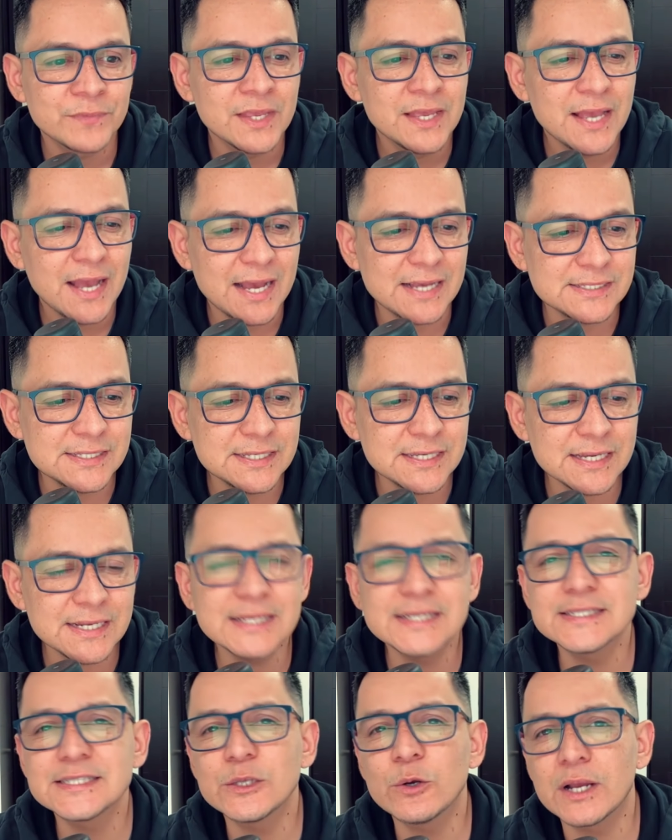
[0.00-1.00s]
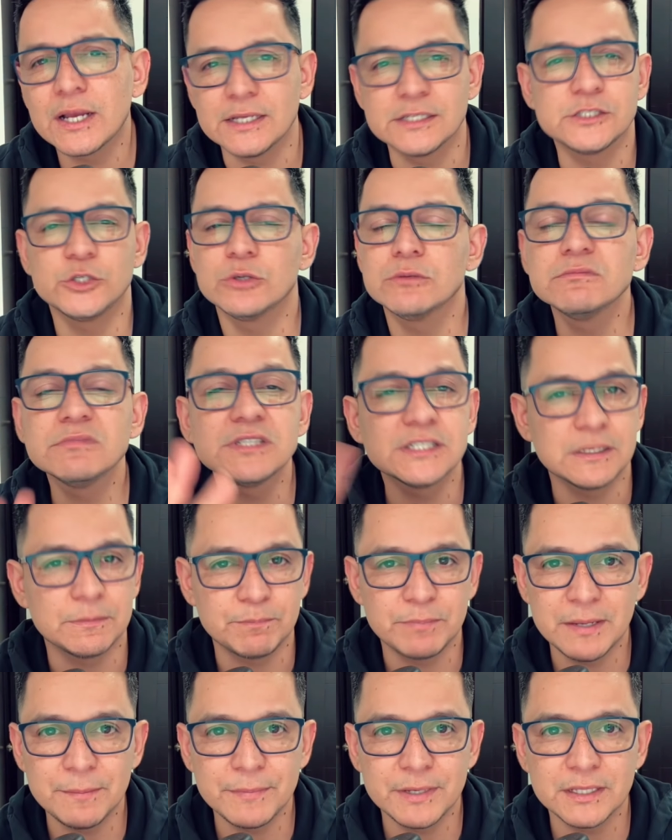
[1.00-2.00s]
So this time I'm
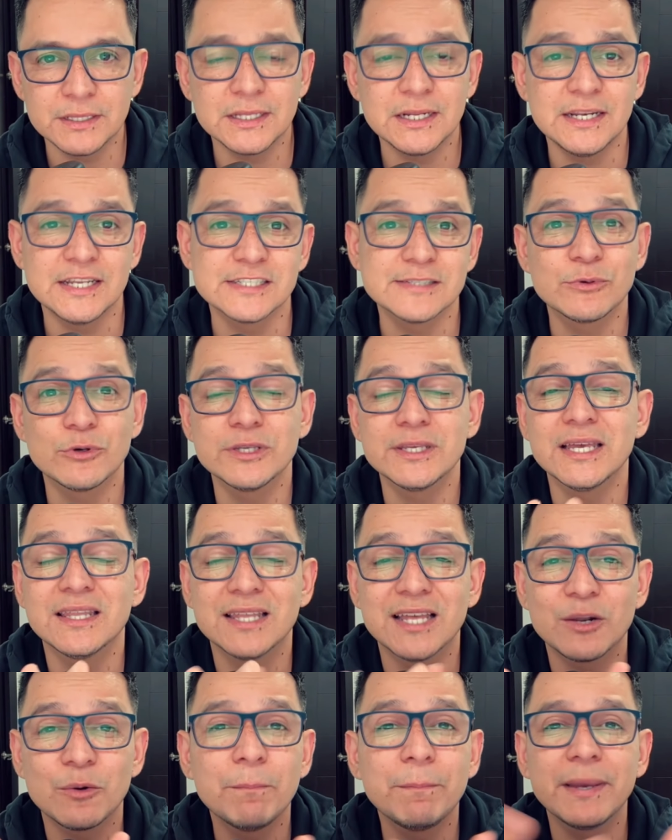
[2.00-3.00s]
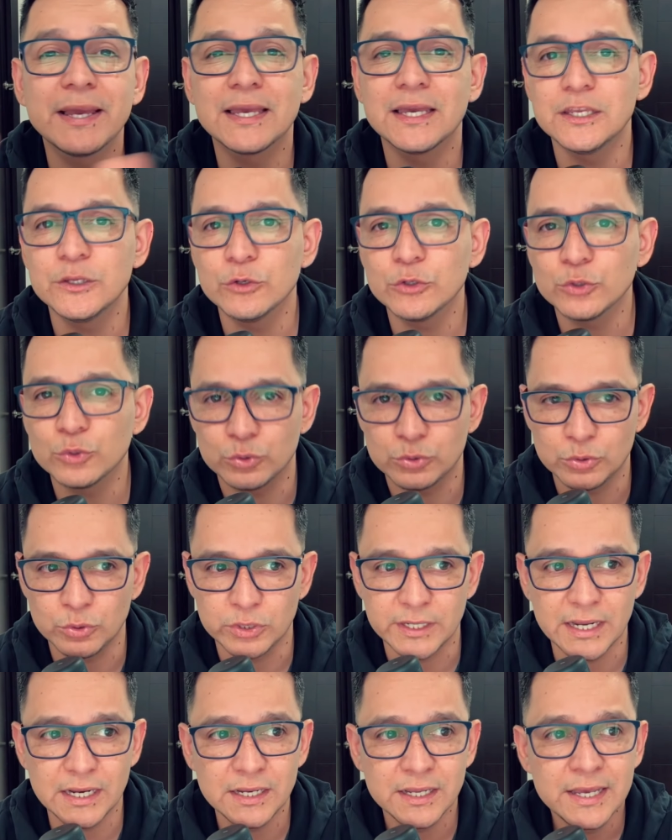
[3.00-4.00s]
just going to give you a short
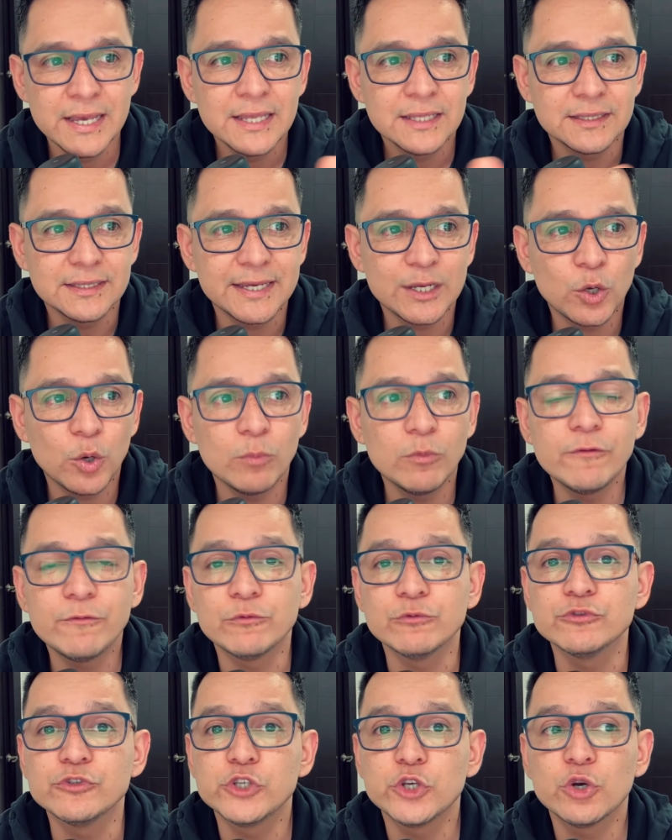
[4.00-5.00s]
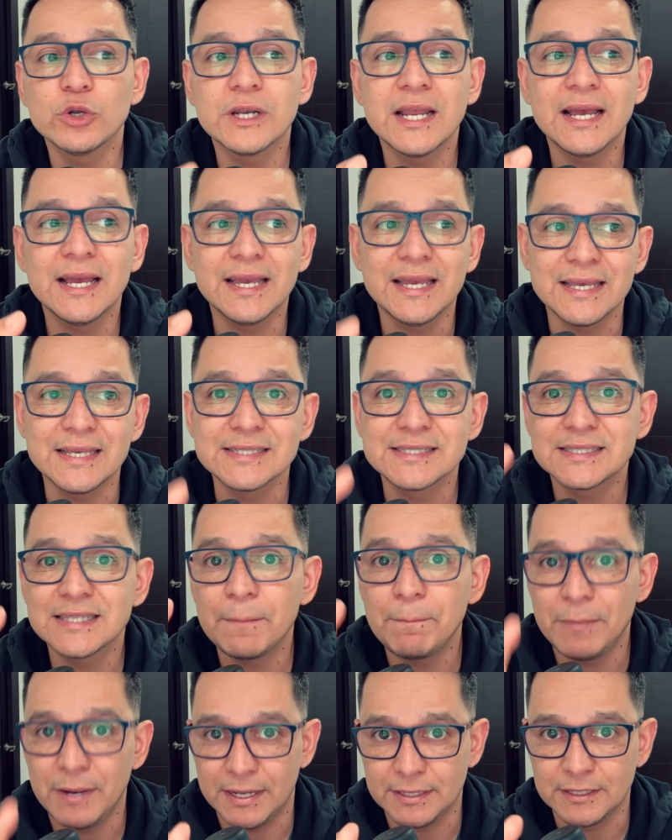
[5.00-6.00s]
tutorial on how this platform
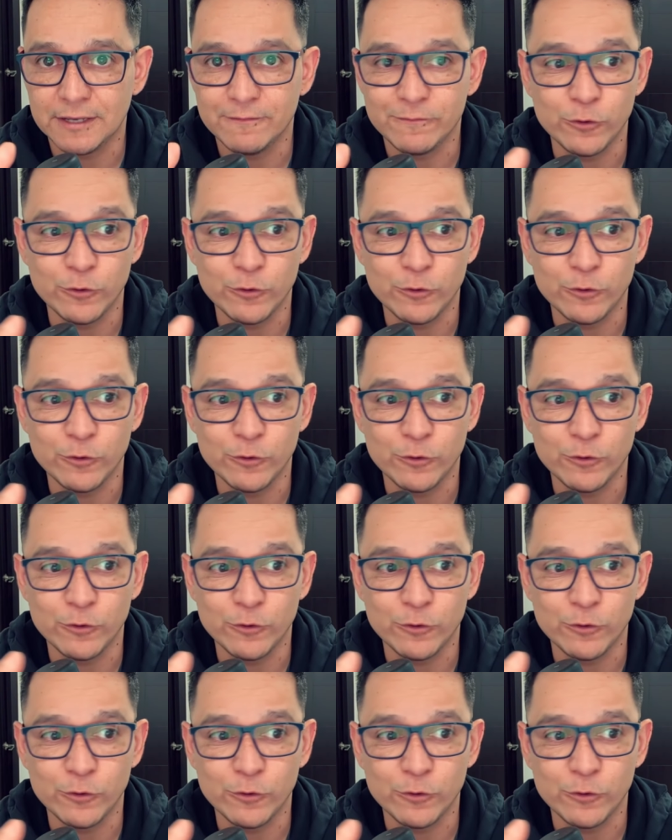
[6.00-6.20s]
works.